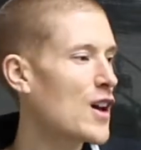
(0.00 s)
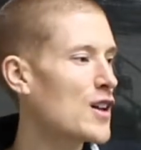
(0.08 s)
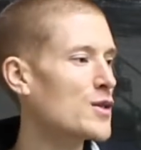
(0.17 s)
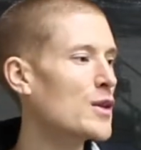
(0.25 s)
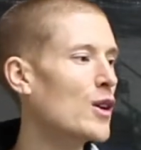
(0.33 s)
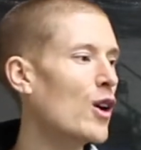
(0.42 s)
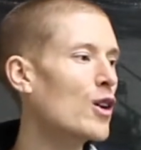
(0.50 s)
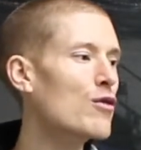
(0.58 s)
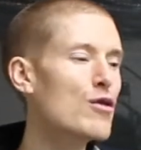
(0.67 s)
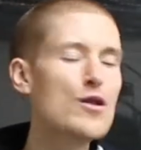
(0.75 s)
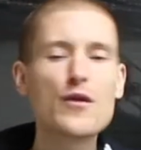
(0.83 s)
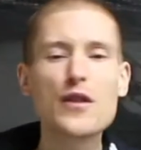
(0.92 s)
So we've got a
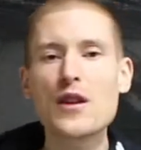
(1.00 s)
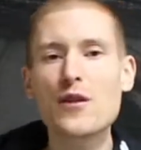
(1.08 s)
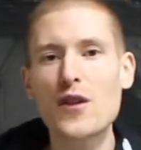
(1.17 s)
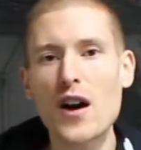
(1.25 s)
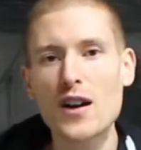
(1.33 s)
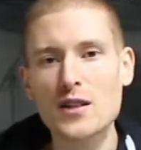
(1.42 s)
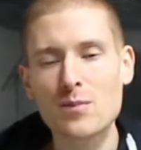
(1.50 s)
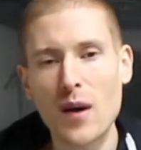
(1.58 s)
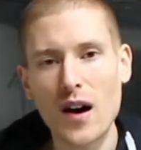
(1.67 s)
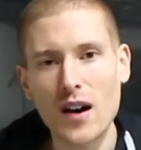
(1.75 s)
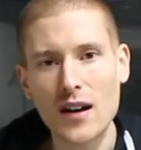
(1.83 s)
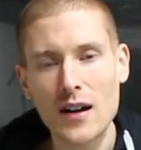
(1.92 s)
groove in the first
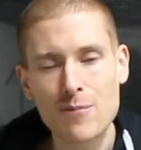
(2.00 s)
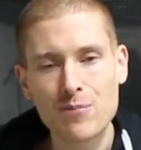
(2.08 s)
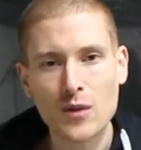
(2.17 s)
bar,